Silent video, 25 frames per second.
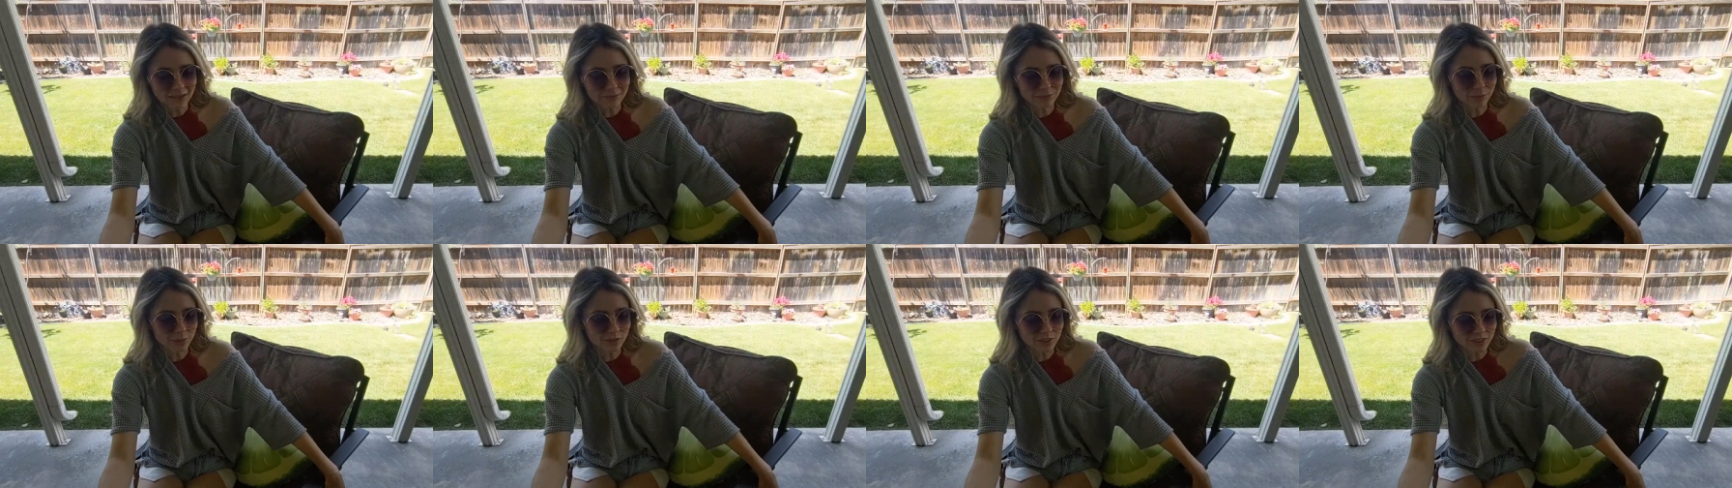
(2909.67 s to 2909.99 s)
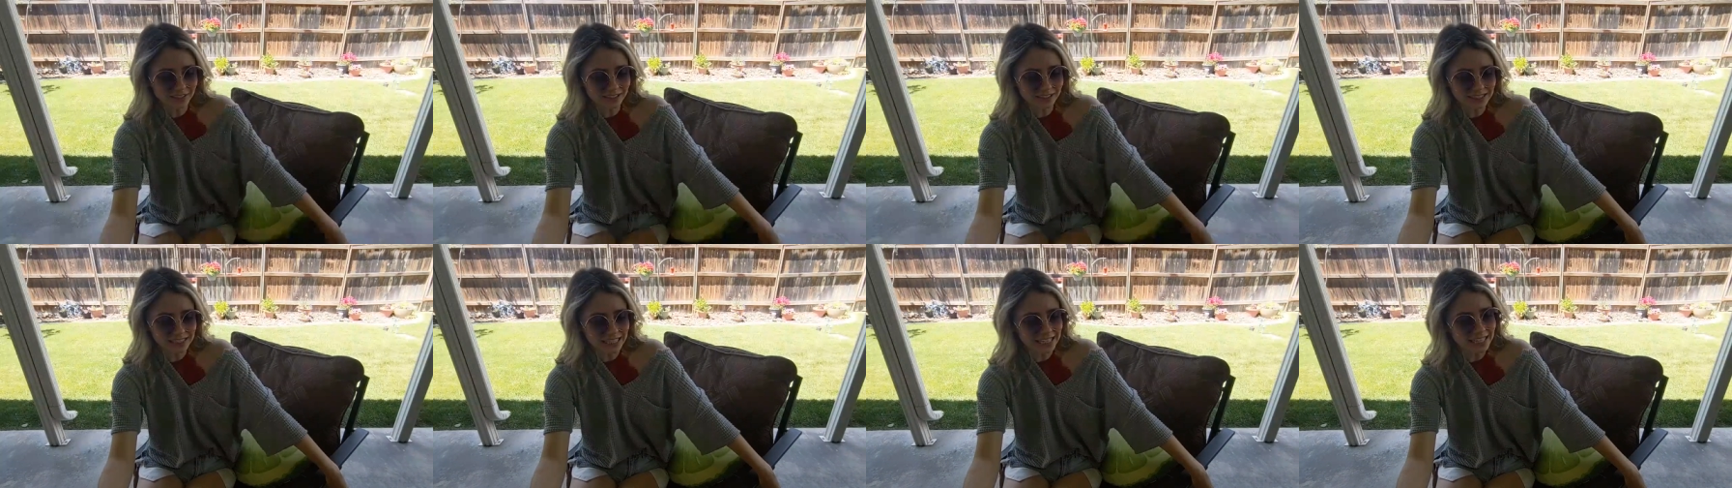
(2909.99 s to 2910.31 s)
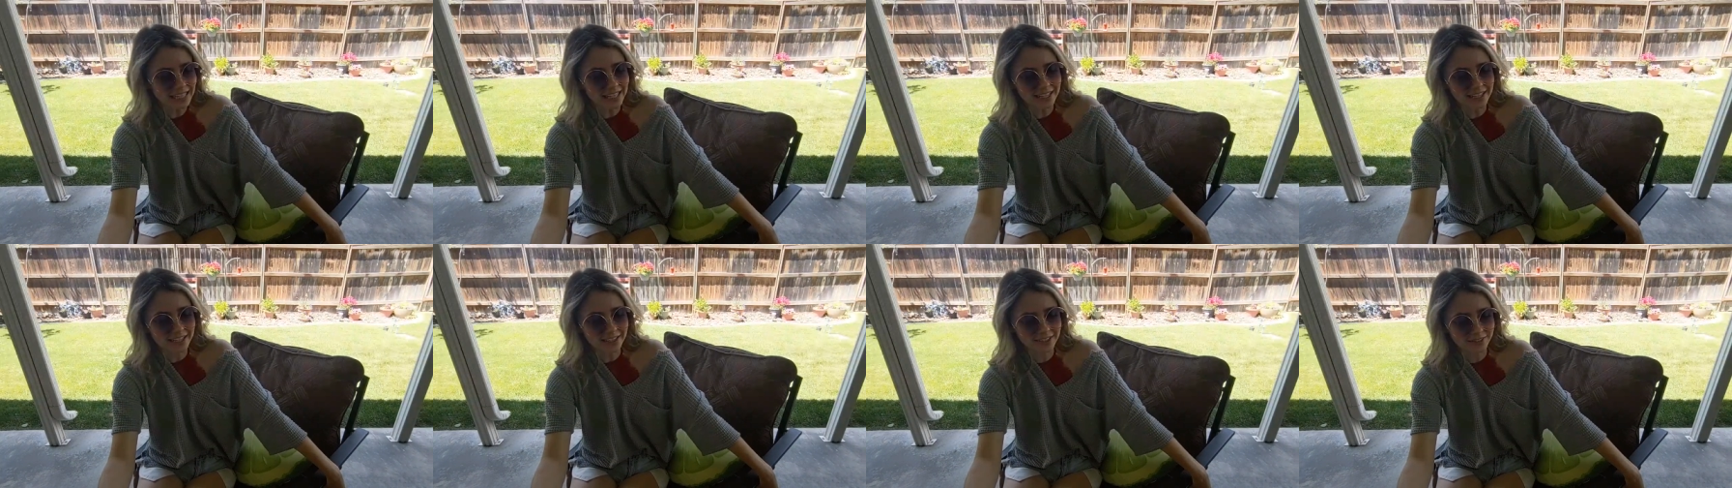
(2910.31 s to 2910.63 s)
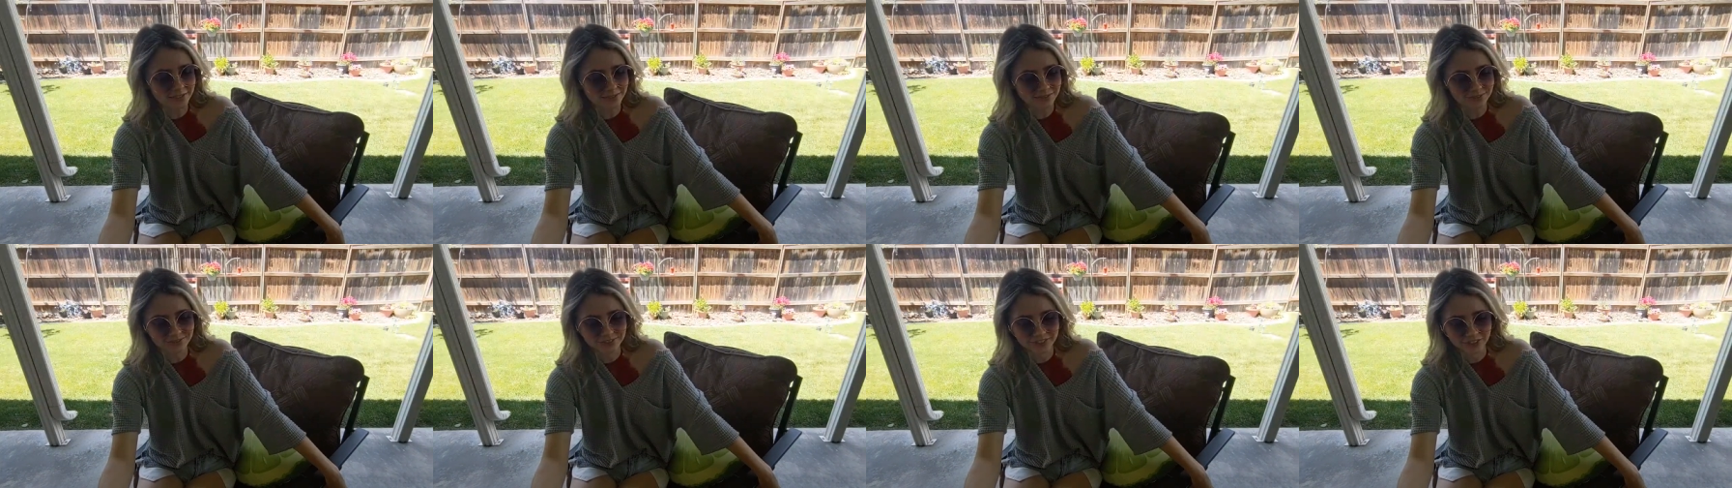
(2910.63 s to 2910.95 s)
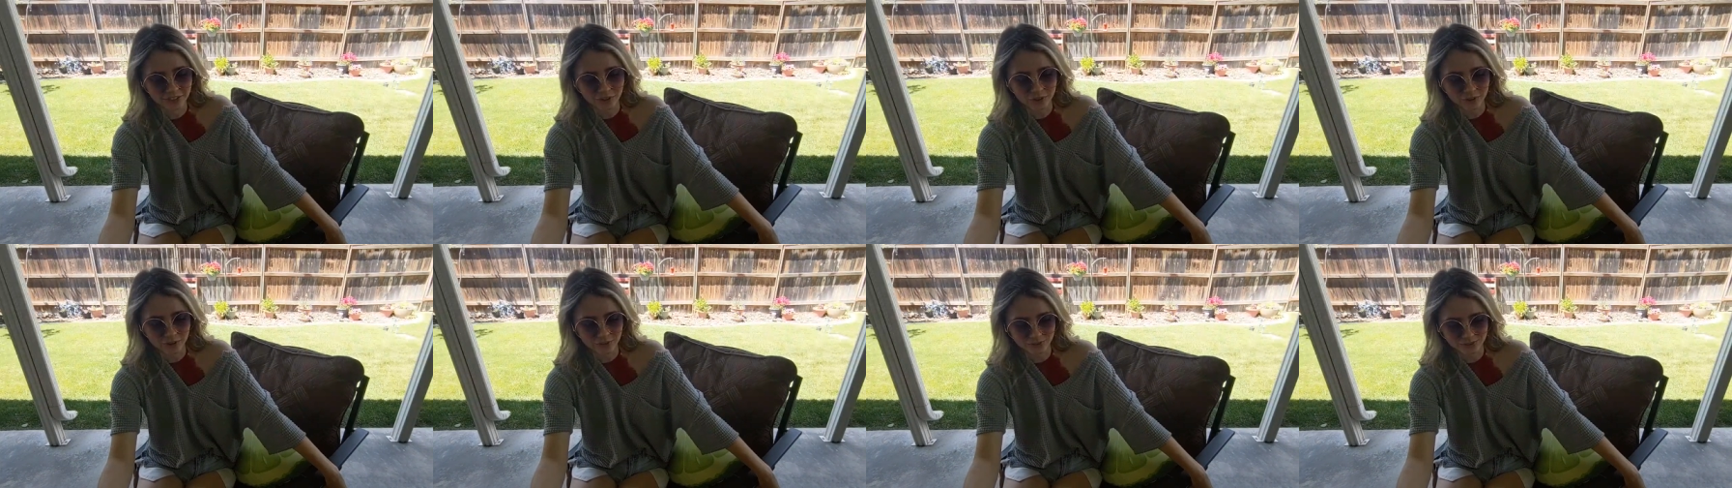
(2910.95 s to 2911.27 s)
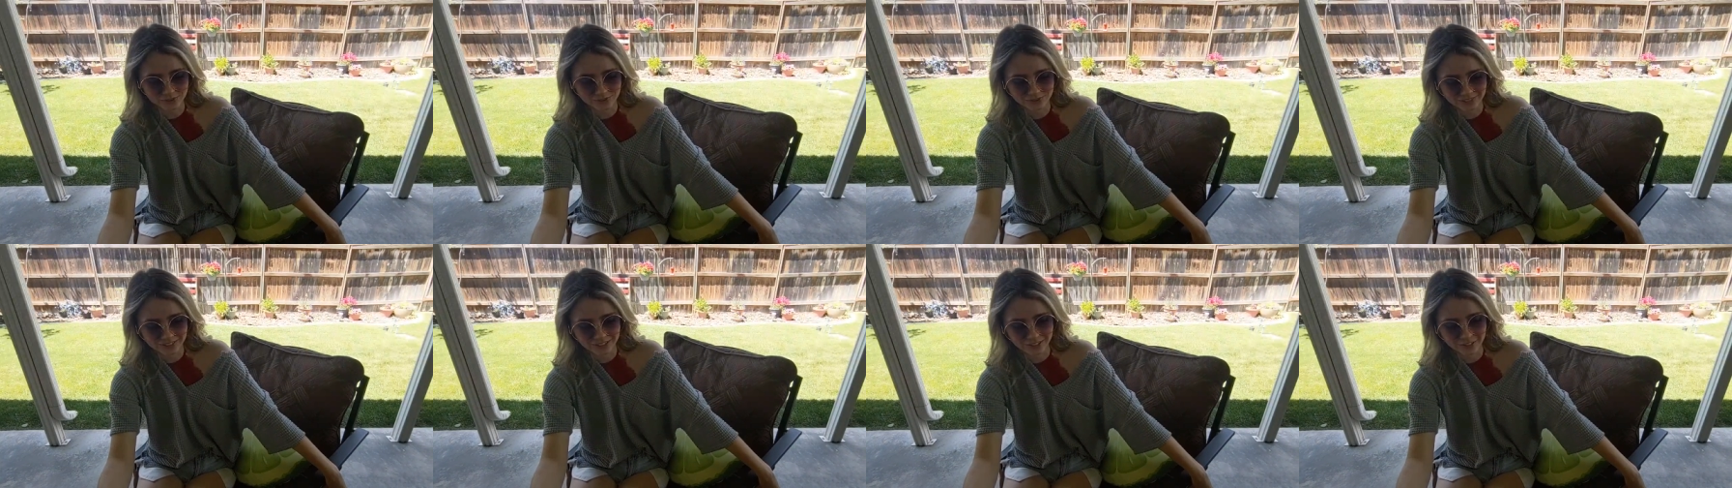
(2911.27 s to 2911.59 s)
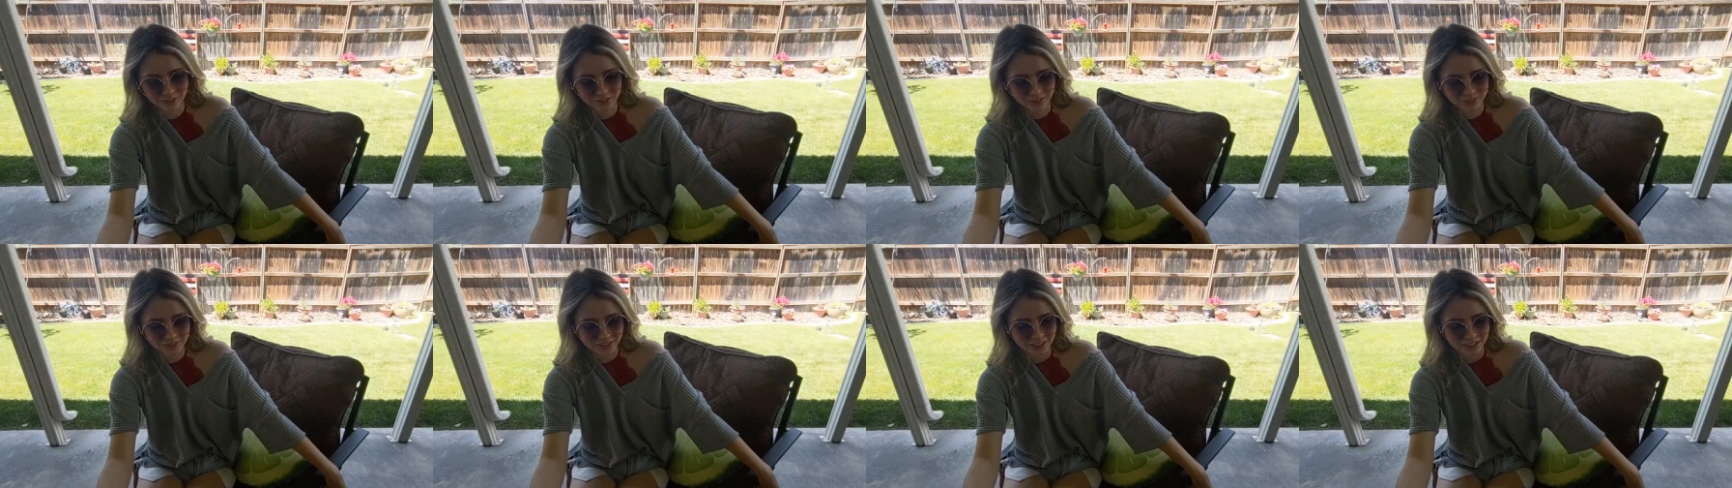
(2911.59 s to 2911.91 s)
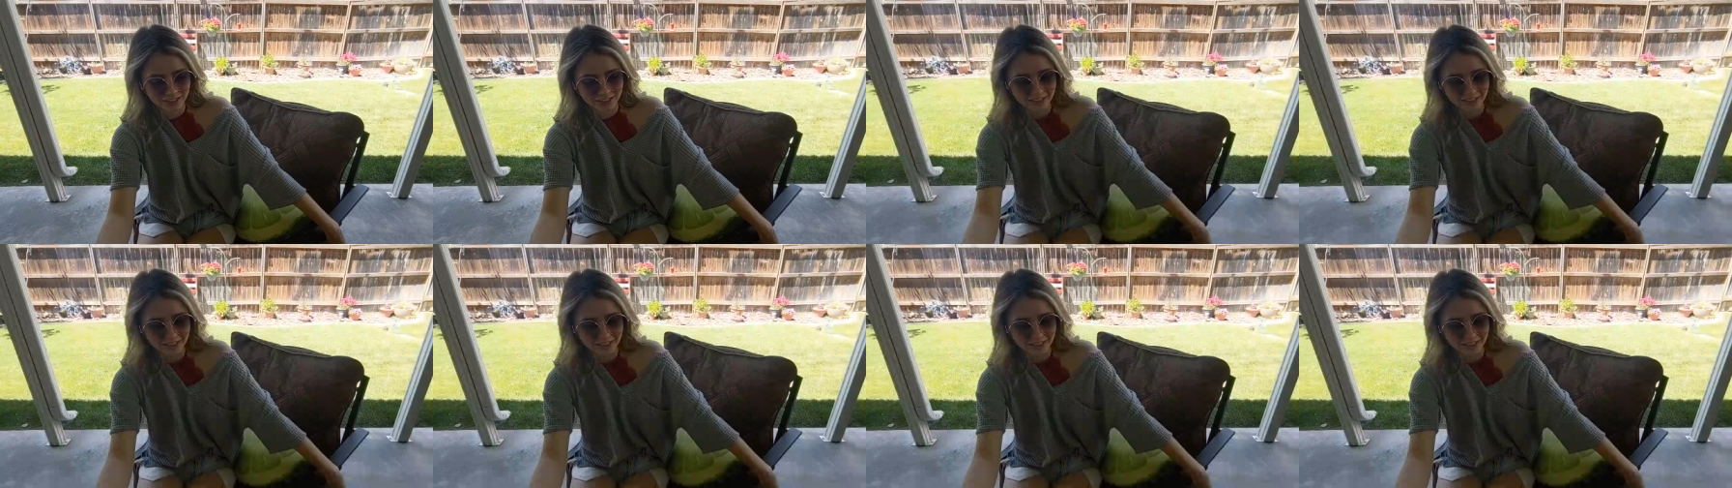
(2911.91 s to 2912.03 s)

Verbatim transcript: Hi, Berkeley! No? No?